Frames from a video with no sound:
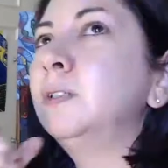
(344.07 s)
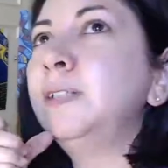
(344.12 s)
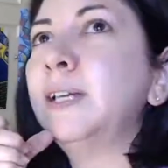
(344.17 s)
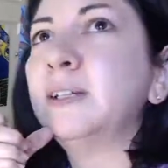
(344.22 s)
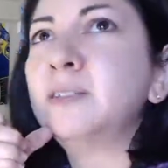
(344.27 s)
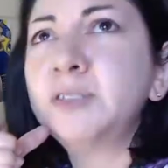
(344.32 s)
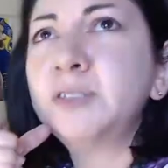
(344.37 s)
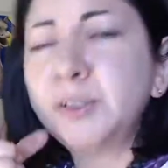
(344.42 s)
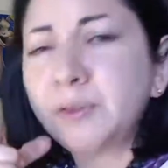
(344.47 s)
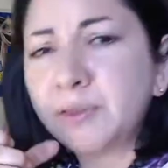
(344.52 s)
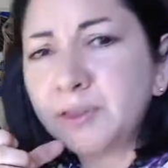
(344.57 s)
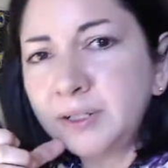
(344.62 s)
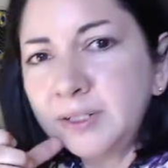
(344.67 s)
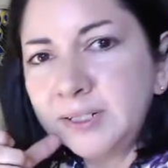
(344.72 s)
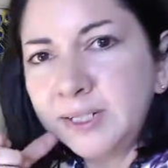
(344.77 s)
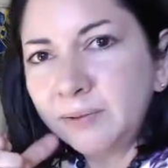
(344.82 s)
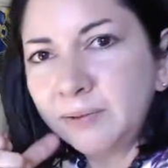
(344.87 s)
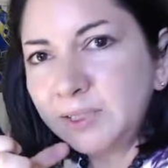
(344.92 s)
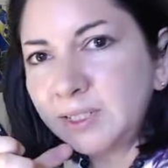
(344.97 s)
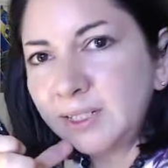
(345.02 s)
So
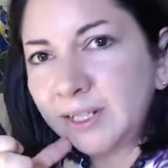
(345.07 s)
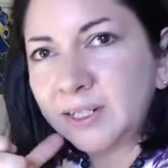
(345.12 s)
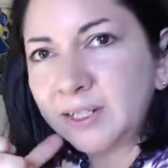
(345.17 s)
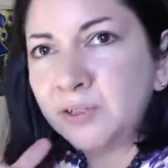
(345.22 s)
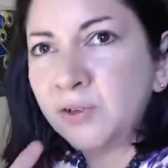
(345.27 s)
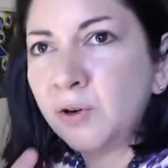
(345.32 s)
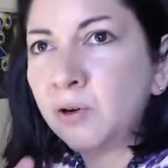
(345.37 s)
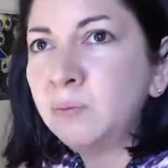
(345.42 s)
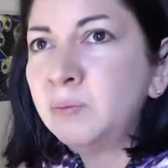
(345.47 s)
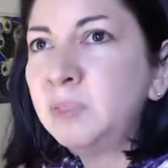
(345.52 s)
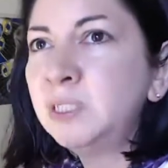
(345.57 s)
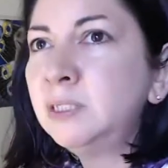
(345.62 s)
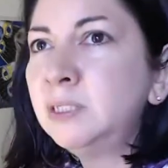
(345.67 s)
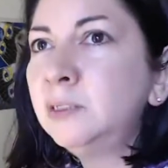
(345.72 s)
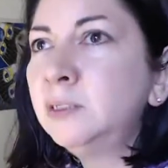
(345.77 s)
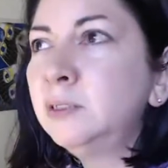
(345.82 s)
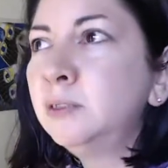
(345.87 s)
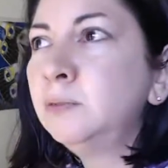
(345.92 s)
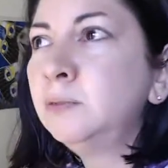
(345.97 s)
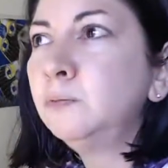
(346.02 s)
Thursday was like a
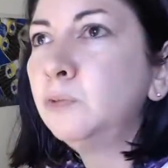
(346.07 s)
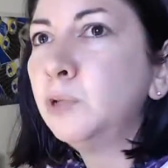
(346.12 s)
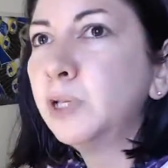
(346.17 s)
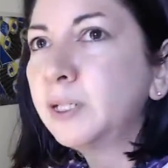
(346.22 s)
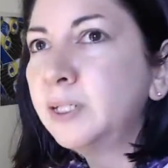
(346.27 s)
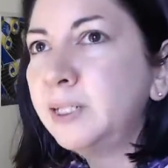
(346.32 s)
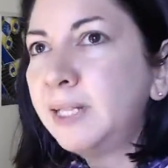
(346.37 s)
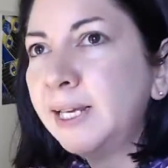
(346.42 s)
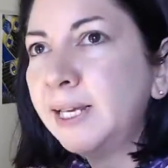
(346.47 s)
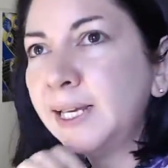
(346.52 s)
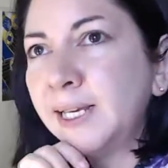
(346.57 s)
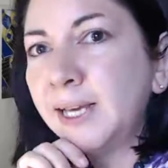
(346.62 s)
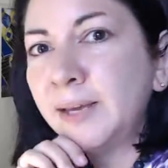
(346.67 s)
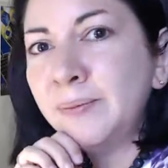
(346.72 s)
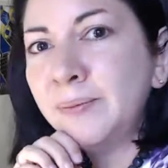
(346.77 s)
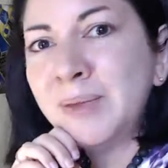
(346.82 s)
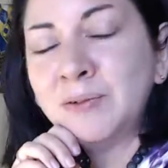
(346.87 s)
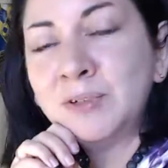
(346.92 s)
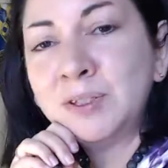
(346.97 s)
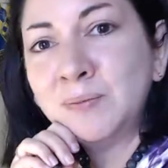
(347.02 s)
normal work day. I
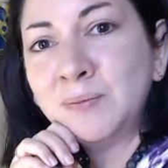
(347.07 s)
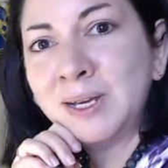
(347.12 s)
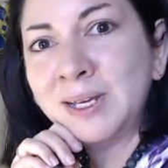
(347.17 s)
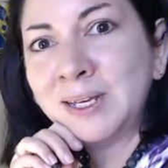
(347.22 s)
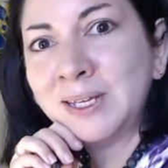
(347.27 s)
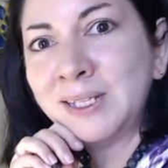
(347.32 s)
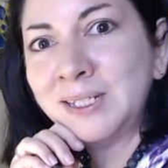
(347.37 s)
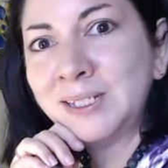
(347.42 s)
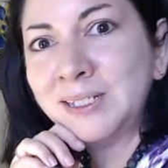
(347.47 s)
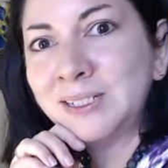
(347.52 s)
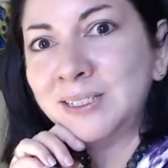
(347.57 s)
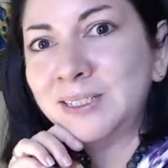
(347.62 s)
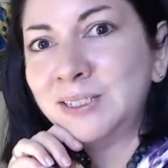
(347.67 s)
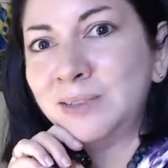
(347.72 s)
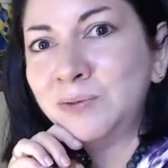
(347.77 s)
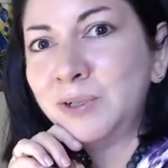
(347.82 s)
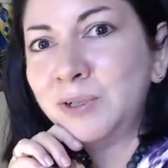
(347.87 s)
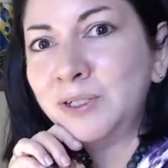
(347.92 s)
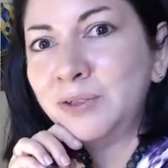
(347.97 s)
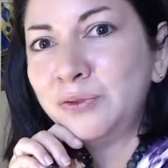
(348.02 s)
met with my
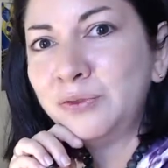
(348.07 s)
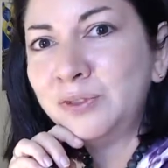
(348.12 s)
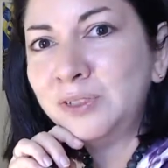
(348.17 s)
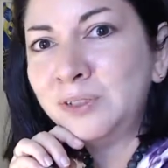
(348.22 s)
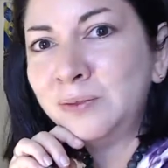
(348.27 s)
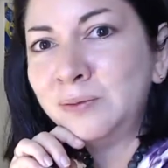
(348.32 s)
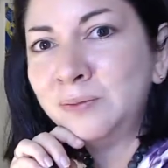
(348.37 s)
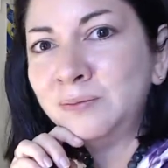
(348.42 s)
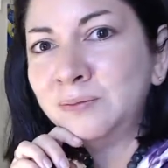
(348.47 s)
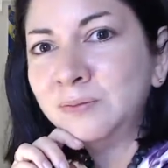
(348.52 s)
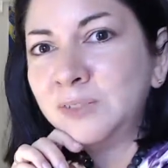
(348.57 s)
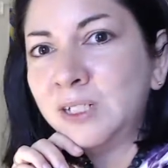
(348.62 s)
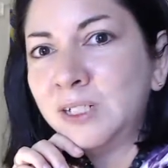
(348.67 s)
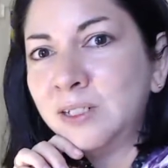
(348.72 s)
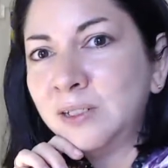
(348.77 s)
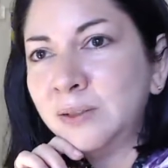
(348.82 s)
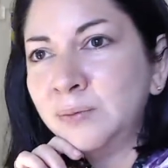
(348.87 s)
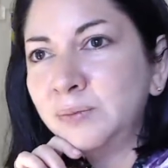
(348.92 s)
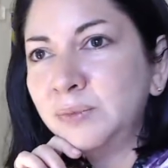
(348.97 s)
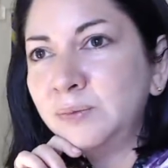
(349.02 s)
wonderful
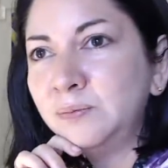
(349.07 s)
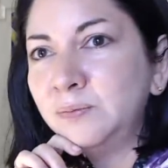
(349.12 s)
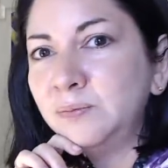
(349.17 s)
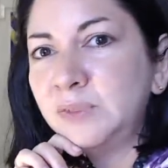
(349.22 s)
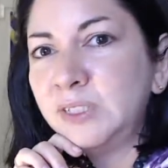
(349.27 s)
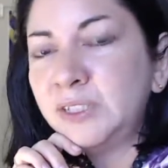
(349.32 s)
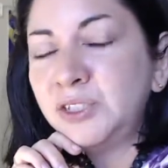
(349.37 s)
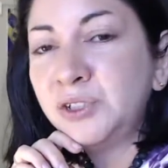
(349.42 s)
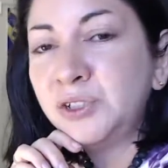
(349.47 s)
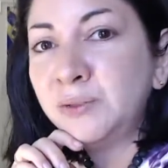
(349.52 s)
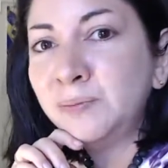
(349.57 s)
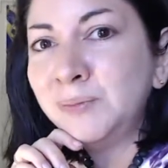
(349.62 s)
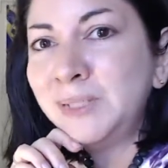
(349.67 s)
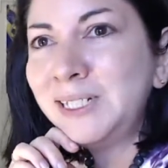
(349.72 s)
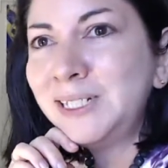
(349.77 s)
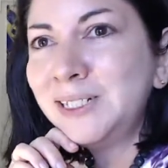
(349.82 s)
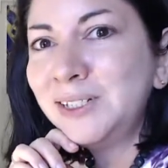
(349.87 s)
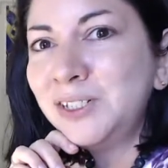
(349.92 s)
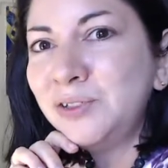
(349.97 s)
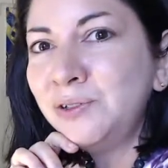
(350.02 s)
digital
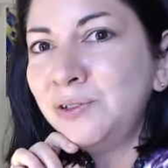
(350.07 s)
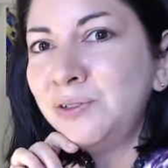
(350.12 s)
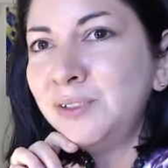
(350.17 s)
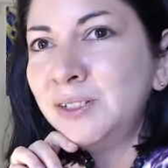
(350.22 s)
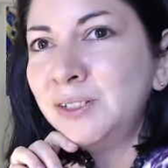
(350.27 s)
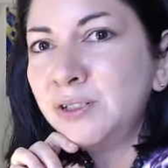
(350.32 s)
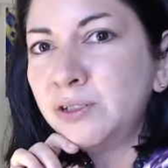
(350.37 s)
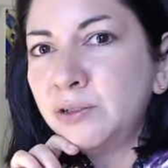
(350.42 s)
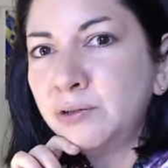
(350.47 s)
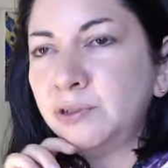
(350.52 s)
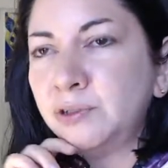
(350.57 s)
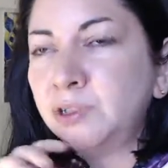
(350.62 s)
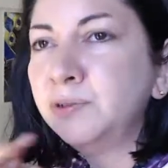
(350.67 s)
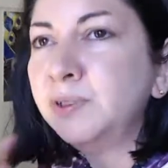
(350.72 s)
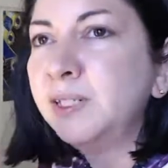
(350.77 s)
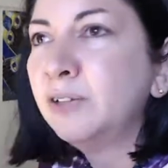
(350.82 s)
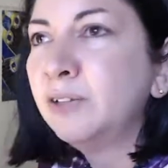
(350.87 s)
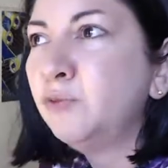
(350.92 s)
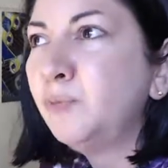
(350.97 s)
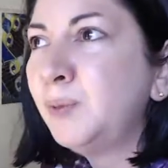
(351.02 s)
media students through
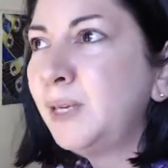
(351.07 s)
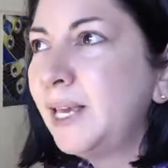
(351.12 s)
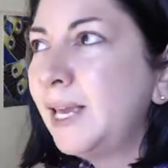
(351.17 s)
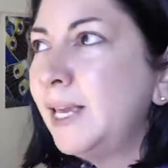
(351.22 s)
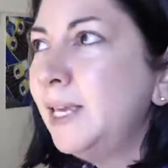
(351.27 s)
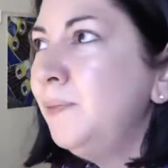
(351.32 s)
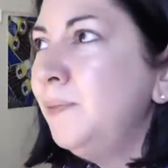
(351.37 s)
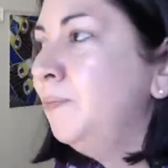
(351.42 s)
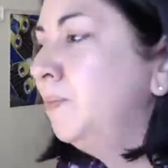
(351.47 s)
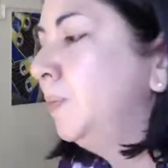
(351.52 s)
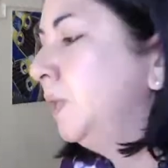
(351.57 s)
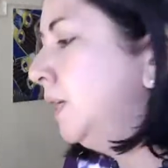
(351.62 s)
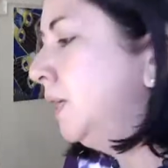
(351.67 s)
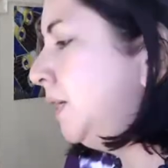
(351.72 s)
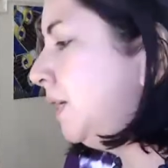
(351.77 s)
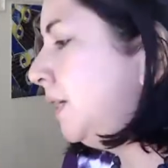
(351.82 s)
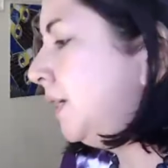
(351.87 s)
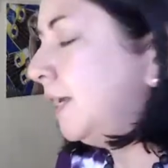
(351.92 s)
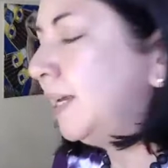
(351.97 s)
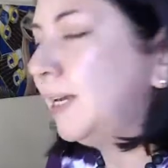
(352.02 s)
UNFPA,
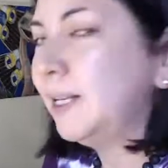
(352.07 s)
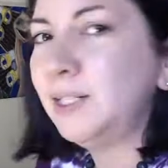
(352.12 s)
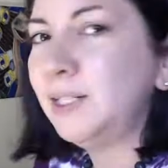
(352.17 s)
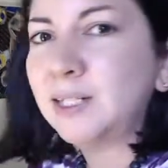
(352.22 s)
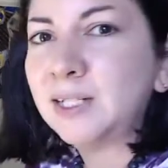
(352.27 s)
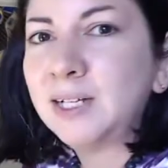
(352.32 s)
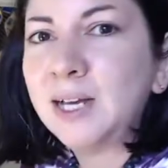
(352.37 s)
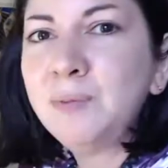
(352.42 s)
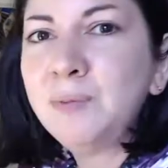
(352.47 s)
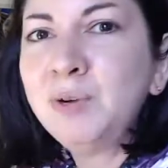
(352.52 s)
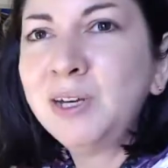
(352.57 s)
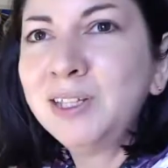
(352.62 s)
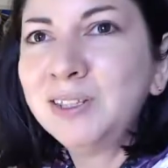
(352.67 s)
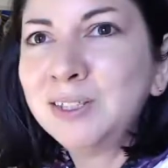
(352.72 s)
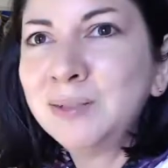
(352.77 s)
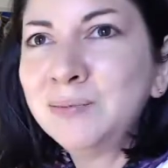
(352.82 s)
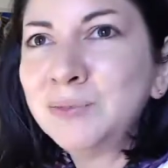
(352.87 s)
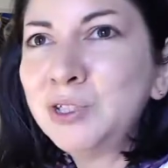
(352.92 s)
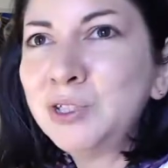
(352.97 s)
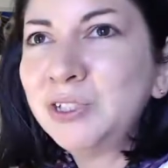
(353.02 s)
and I brought
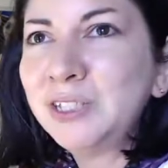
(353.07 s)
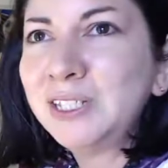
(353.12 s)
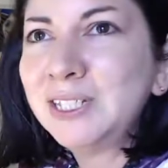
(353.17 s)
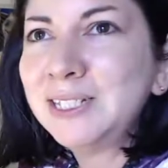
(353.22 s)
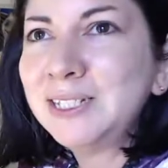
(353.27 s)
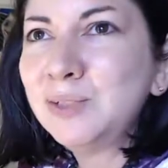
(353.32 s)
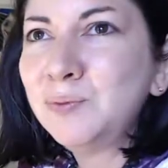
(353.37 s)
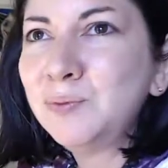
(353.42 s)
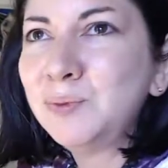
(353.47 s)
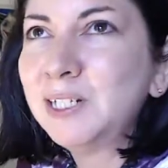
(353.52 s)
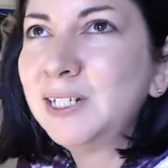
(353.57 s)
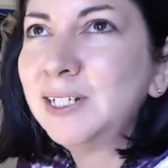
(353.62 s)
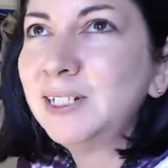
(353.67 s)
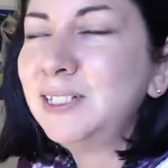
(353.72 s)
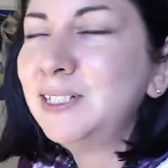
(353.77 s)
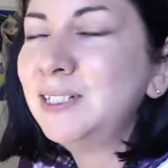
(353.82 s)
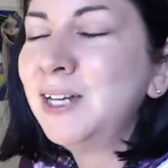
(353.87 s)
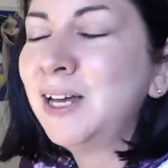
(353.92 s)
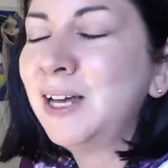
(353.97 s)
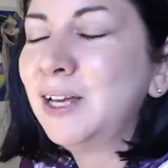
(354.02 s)
them cookies, but I
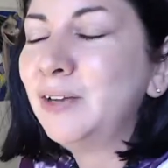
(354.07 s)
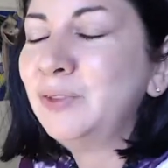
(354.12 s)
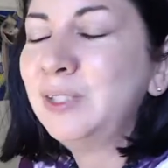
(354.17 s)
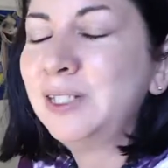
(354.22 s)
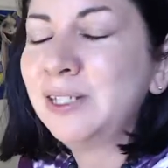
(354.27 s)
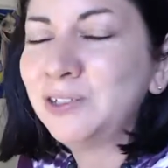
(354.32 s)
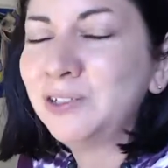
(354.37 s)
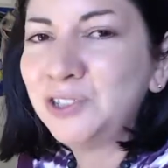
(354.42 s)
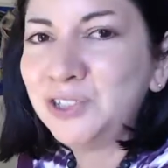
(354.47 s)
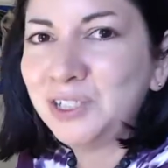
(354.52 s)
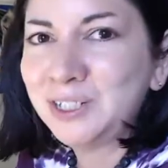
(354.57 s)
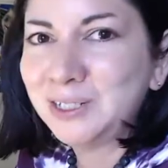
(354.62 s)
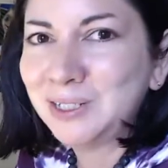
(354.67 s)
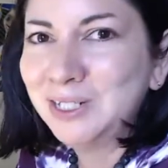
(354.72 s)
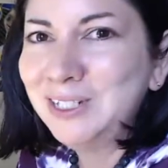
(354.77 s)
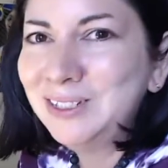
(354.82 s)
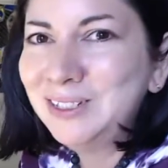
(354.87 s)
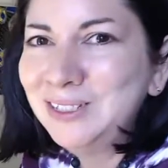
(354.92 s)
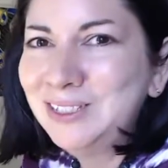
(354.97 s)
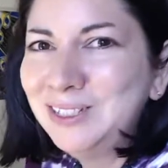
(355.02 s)
did not have the energy
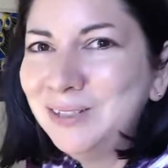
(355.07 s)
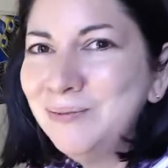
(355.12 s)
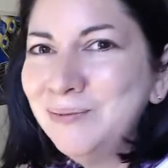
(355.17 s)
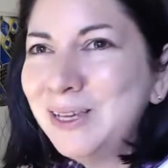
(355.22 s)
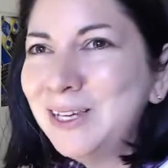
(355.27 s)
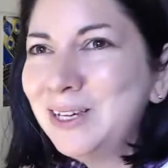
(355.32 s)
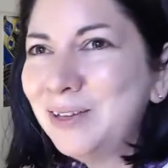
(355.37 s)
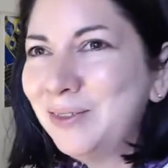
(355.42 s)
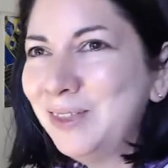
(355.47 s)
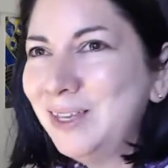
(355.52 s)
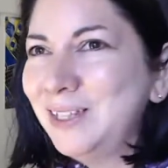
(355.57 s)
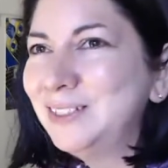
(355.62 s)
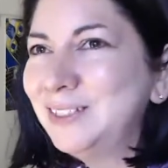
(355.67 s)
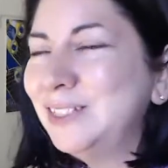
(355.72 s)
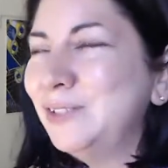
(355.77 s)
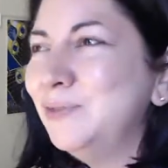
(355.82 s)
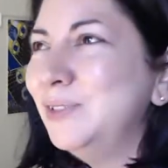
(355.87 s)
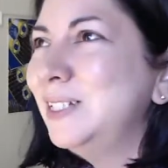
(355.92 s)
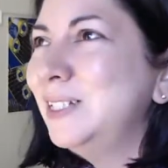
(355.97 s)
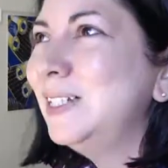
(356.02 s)
to make a
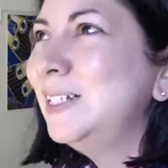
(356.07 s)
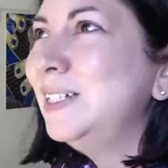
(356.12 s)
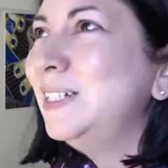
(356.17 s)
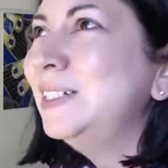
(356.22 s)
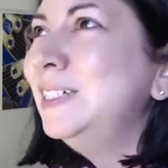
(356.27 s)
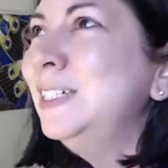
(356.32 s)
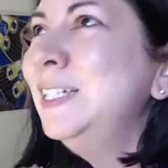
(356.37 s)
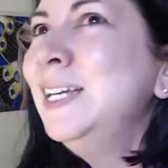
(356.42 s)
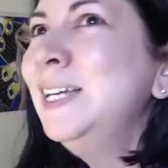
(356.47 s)
Thanksgiving dinner.